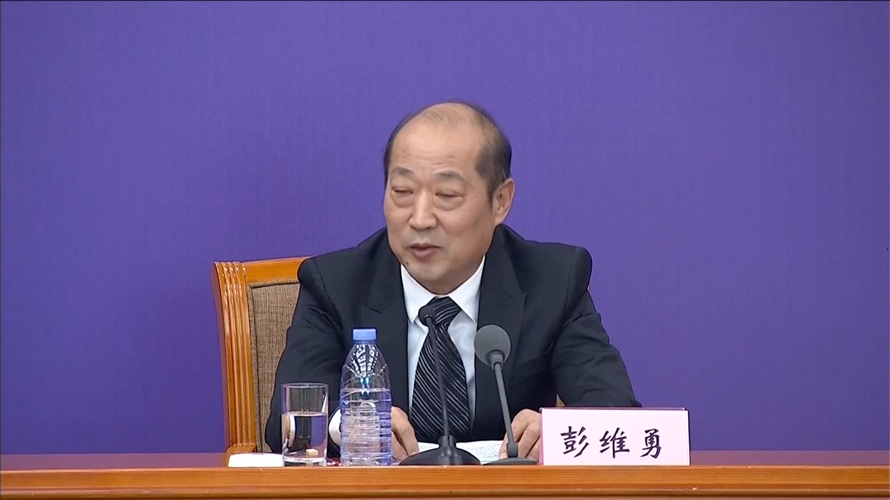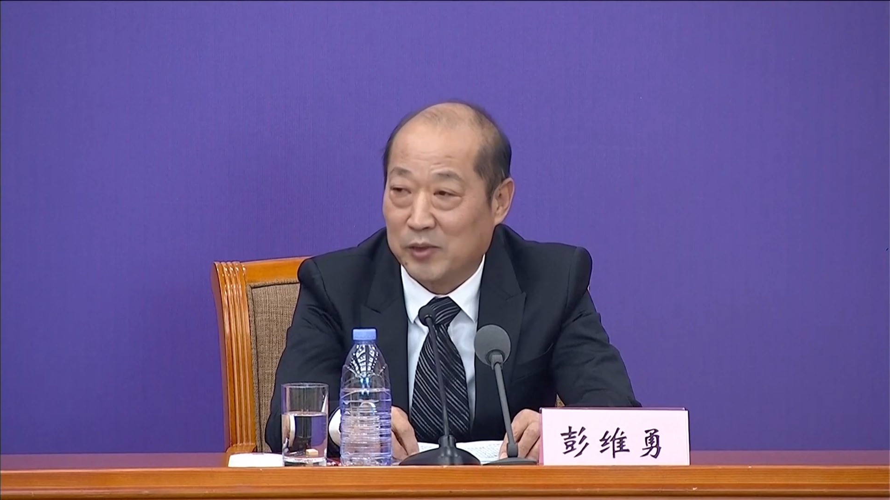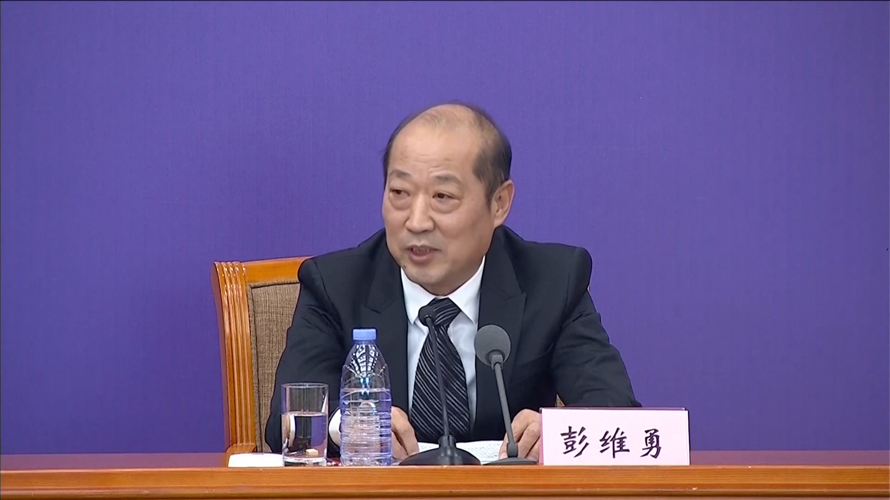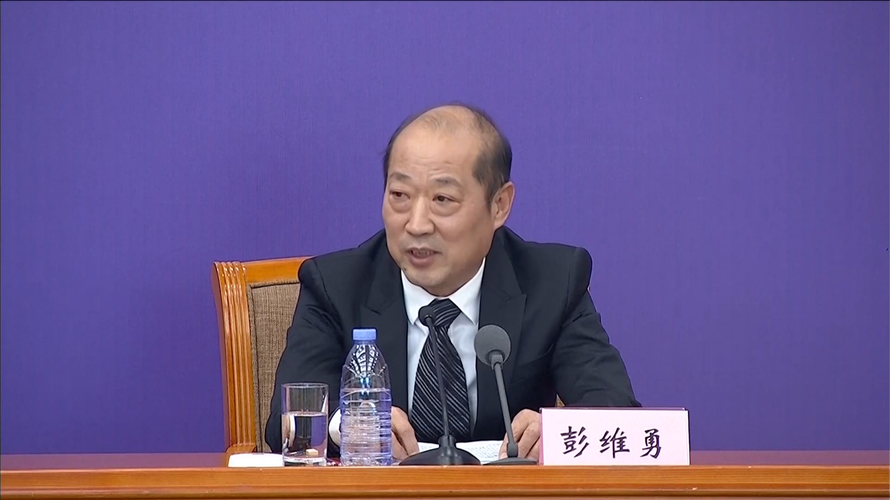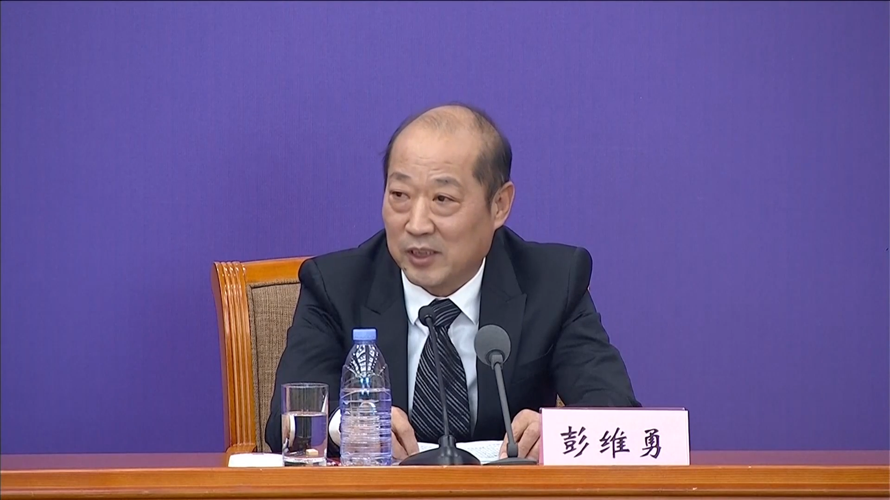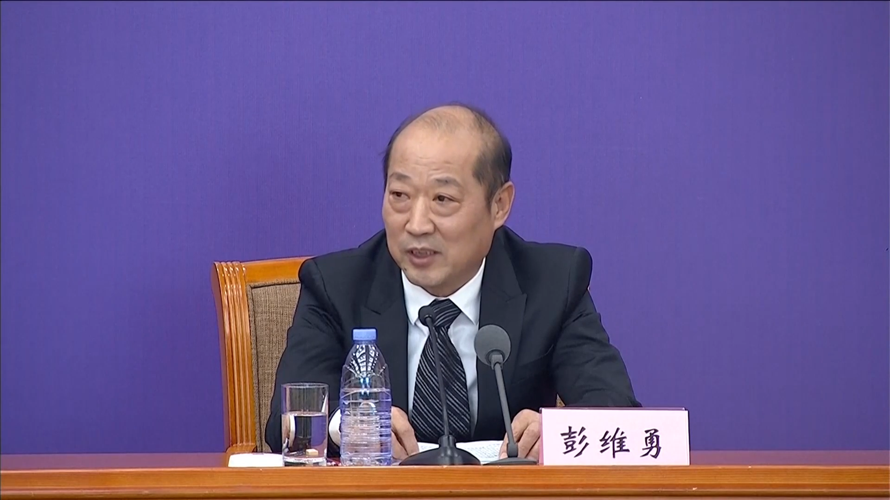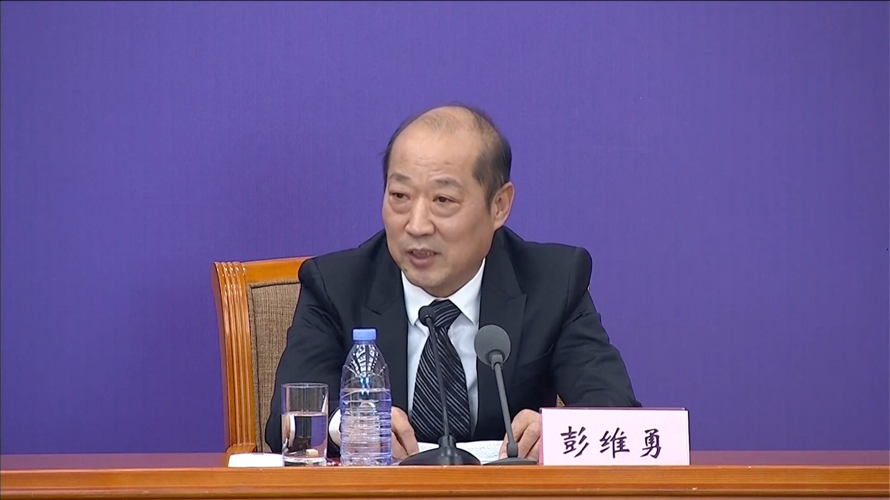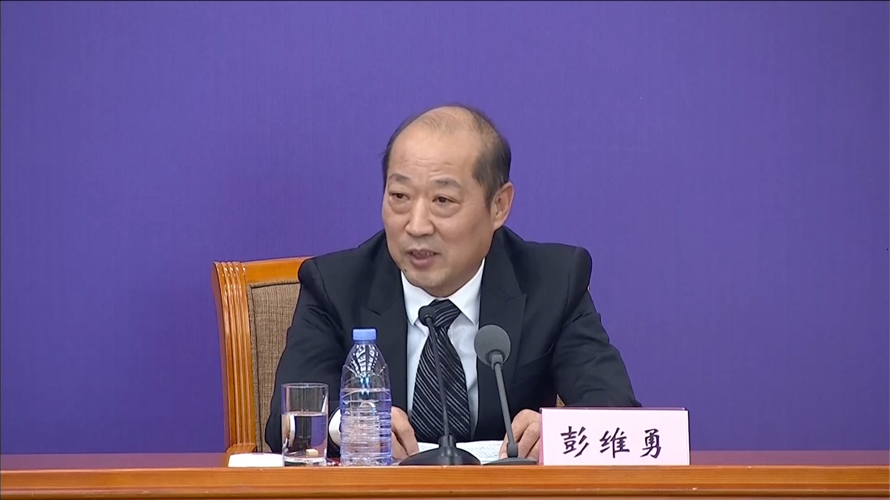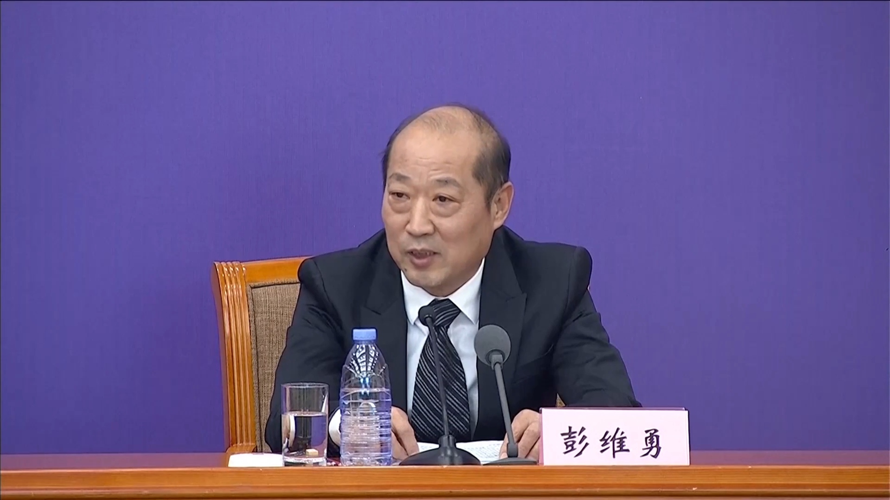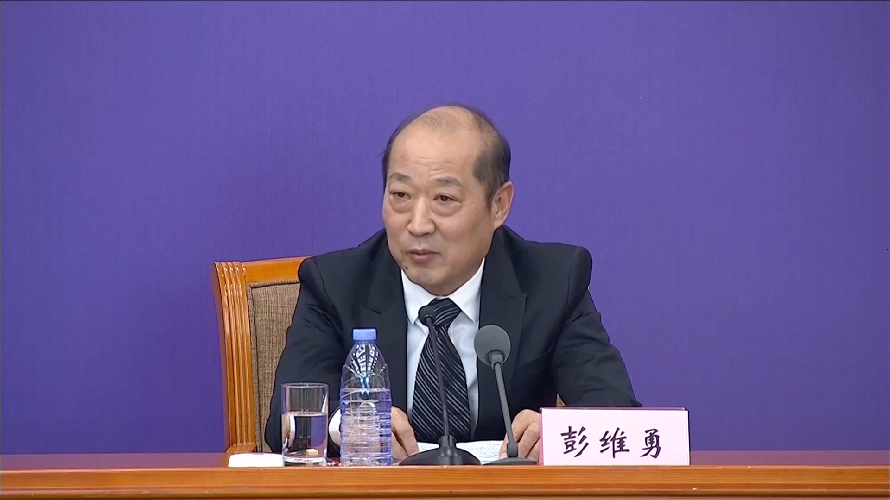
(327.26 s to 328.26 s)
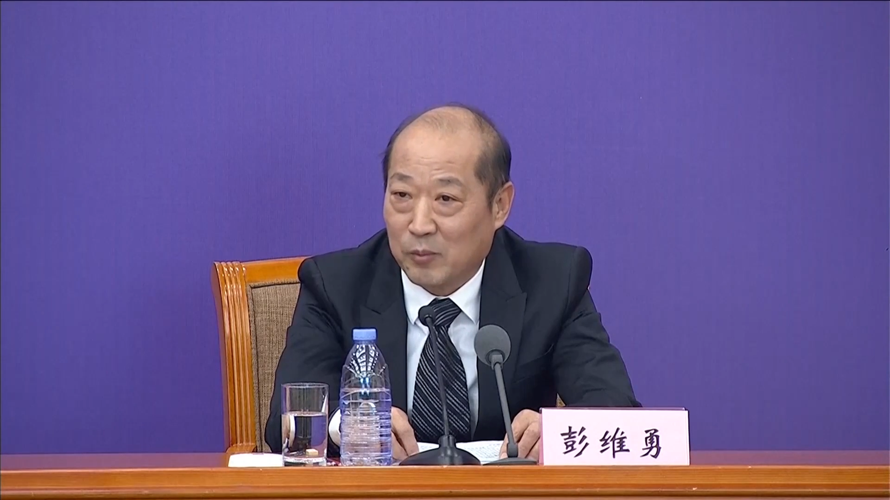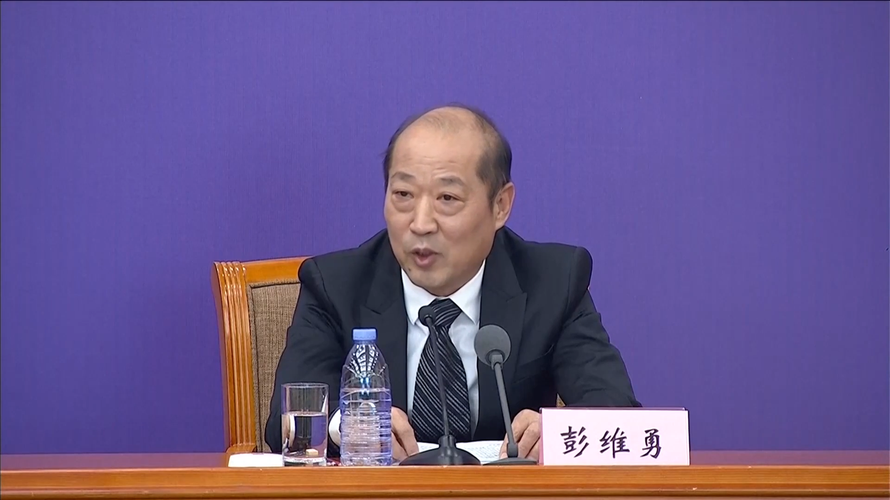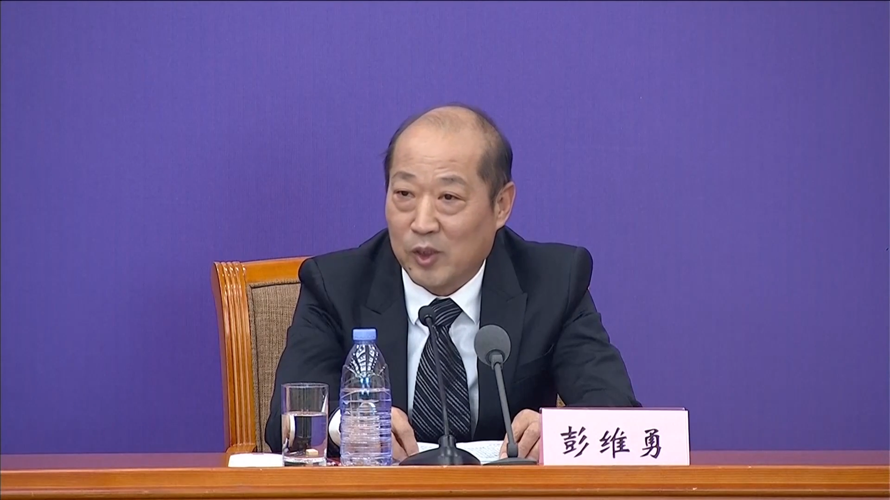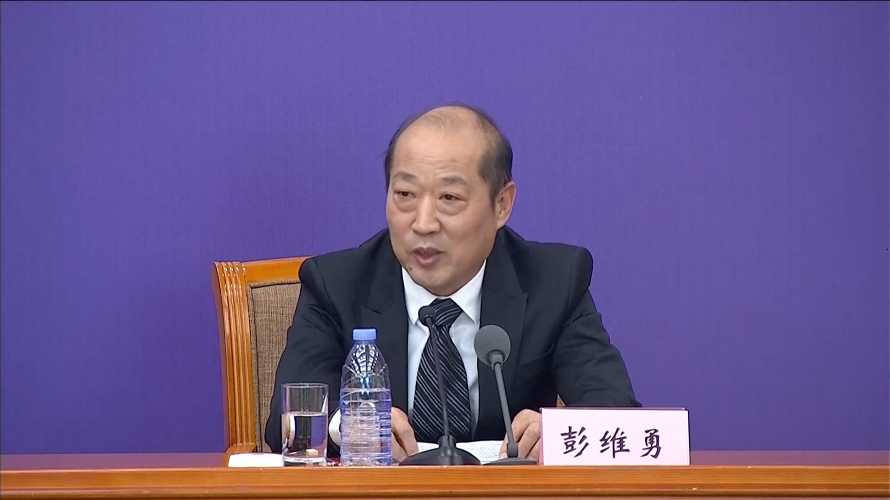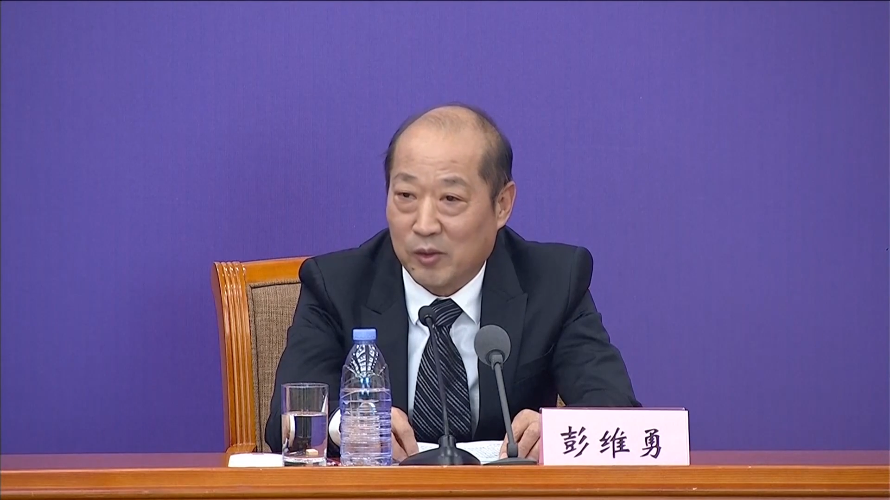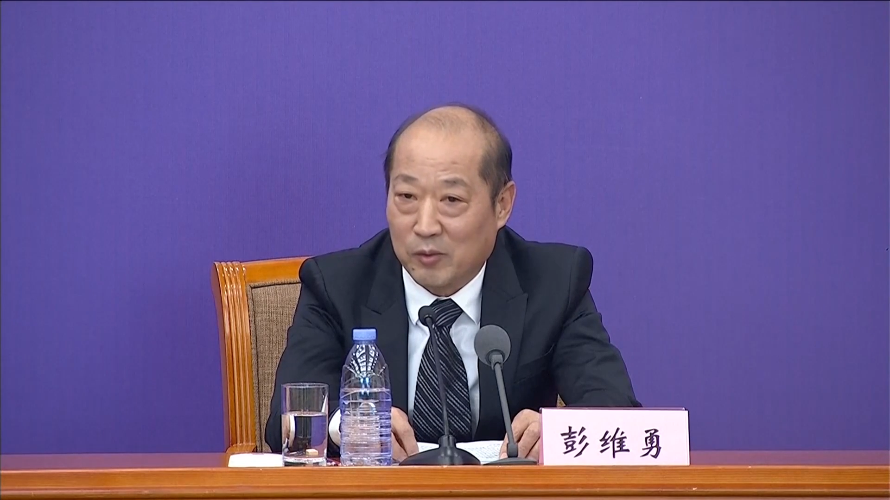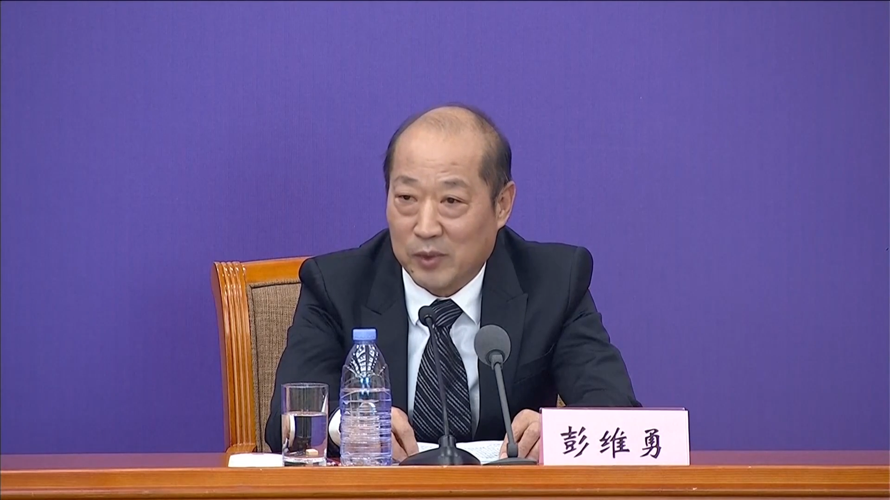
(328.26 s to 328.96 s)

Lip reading: and volleyball